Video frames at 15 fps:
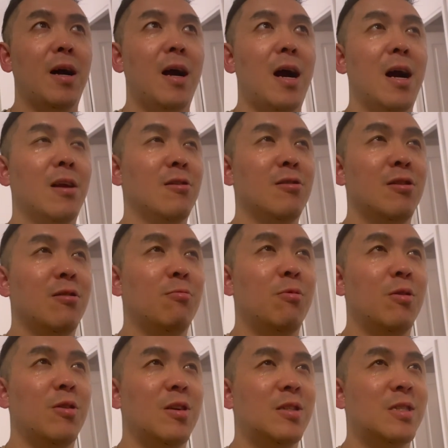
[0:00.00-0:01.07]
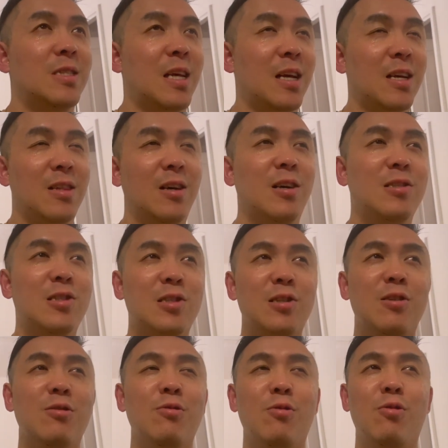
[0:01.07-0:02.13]
I don't know whether it's
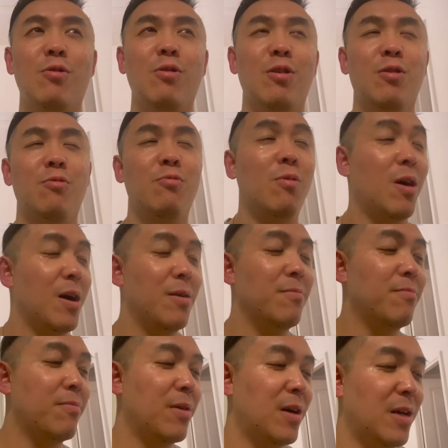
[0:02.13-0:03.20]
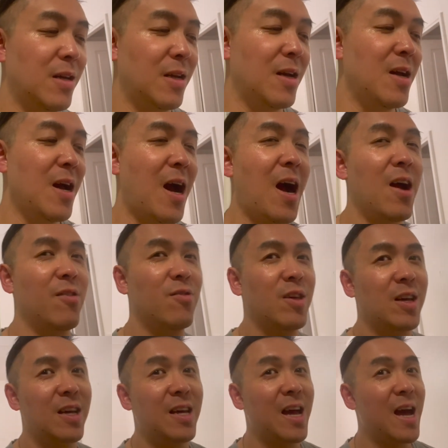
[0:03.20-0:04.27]
psychological or what, but I
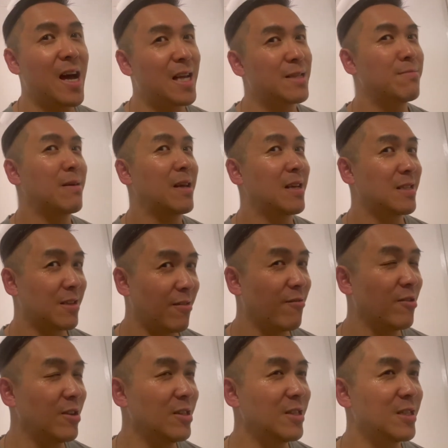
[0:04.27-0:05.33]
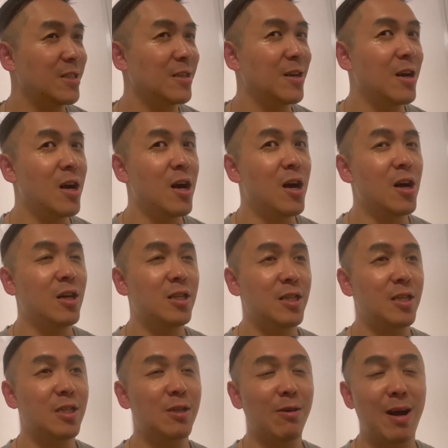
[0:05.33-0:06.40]
think it has made a difference.
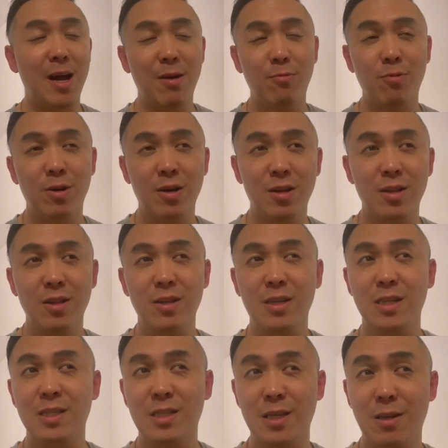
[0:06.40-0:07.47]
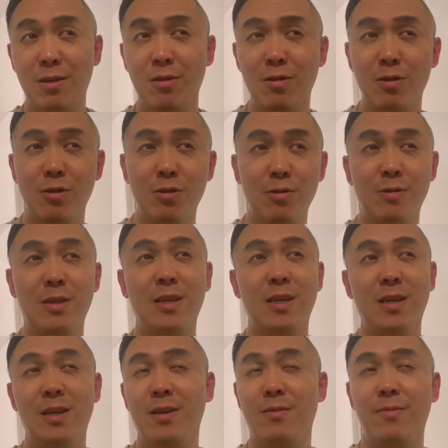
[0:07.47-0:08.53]
So I will continue using
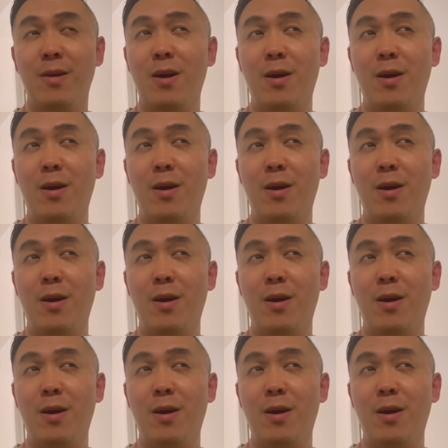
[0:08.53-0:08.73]
it